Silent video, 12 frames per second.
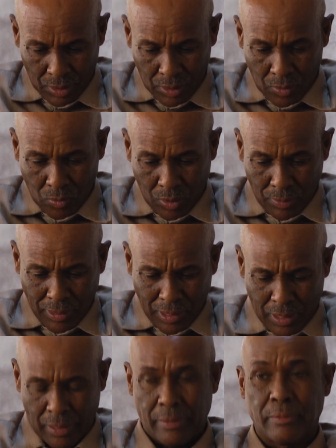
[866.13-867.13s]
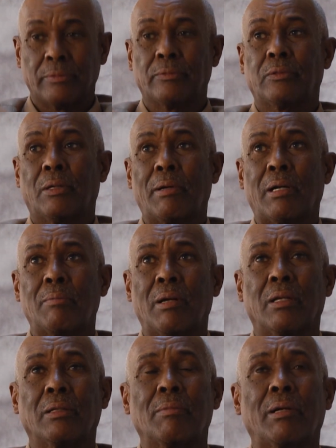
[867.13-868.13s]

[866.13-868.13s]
I know some. I heard some of it.